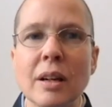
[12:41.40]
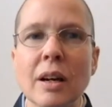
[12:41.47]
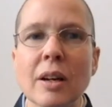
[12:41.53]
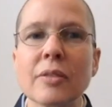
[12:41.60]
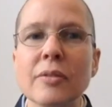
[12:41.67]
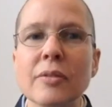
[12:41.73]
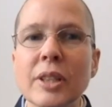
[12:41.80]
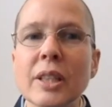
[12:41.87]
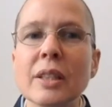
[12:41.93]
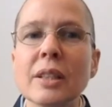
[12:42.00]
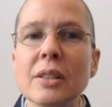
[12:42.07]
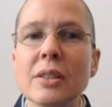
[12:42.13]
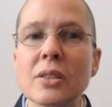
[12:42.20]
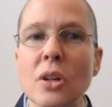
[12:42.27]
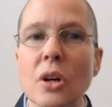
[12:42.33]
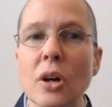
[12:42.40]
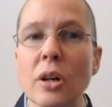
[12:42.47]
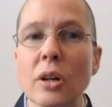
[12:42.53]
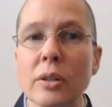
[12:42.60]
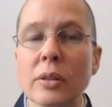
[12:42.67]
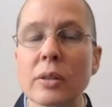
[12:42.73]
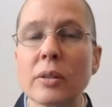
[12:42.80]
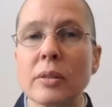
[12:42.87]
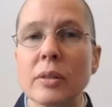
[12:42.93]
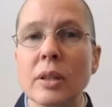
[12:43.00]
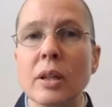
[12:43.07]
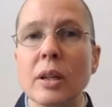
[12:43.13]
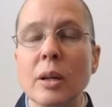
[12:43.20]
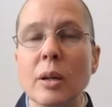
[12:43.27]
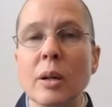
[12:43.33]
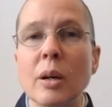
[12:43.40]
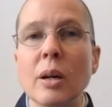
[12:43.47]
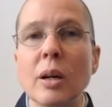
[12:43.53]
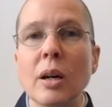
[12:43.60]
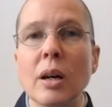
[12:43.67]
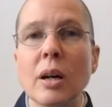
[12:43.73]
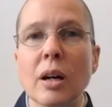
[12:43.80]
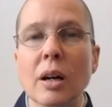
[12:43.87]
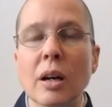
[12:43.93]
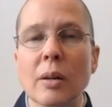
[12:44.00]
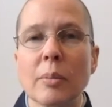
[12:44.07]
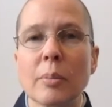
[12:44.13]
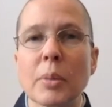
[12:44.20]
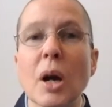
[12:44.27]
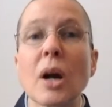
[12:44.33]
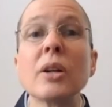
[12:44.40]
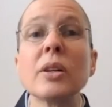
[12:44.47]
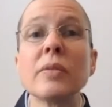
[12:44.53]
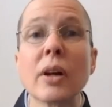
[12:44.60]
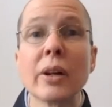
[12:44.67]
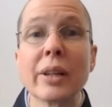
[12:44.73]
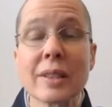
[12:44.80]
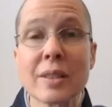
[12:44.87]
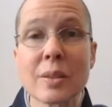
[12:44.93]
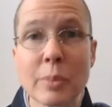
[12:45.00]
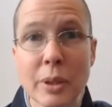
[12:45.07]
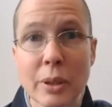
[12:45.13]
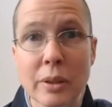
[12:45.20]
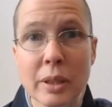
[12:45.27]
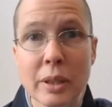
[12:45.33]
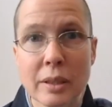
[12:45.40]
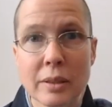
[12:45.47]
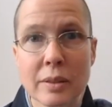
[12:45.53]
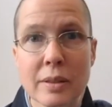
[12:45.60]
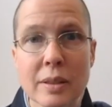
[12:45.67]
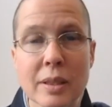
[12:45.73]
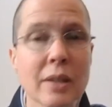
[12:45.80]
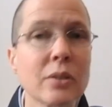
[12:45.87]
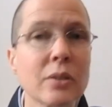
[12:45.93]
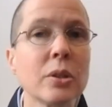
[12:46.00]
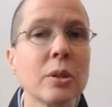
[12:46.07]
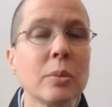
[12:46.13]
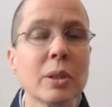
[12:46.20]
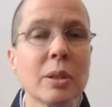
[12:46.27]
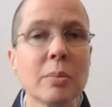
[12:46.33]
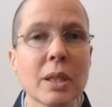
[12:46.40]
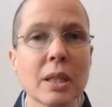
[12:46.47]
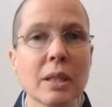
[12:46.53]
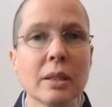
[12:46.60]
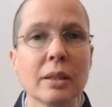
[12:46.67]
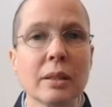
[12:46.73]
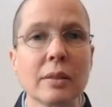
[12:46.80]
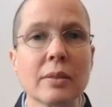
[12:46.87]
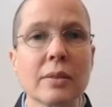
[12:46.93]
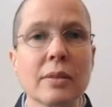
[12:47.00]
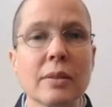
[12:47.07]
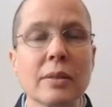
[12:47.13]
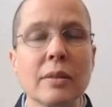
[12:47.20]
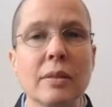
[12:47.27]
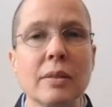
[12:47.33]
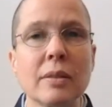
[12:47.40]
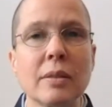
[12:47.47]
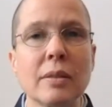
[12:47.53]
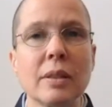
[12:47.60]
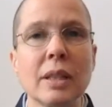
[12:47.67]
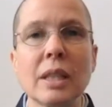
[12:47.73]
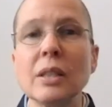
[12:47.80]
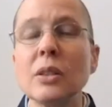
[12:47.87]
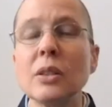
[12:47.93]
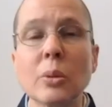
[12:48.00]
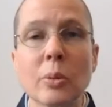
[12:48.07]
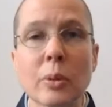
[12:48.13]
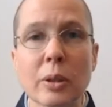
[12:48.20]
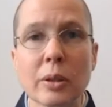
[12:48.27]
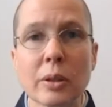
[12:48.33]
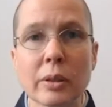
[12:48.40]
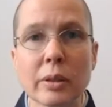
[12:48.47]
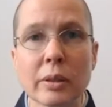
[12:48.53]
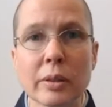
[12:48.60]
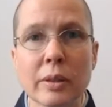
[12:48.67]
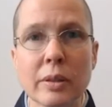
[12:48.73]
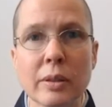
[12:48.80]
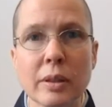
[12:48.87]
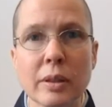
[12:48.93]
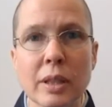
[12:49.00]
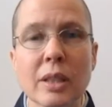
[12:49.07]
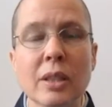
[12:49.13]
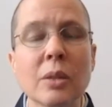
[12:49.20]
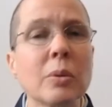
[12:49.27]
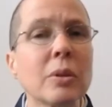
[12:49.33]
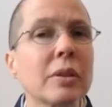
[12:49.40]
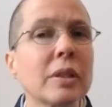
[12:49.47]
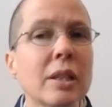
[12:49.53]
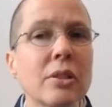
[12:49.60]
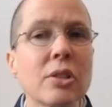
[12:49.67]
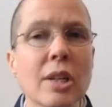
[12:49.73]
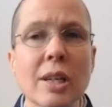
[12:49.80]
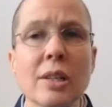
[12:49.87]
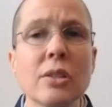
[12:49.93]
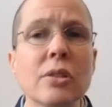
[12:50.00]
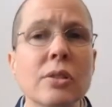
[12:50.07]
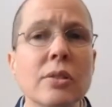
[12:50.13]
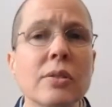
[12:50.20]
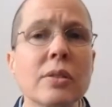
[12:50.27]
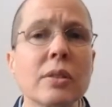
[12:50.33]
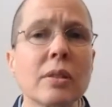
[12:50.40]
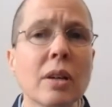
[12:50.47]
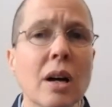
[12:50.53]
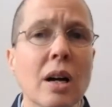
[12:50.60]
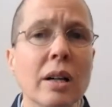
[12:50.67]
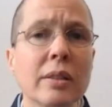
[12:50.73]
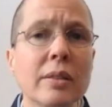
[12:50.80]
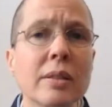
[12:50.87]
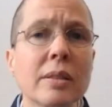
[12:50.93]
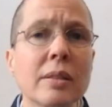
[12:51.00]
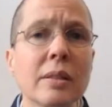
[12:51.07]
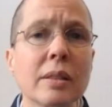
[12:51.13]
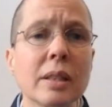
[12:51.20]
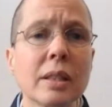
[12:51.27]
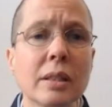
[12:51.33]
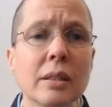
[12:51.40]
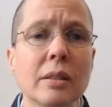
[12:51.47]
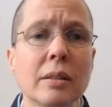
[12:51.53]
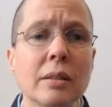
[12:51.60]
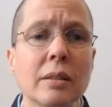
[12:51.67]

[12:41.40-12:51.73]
Our feelings are part of our experience as human beings in the world that changes constantly.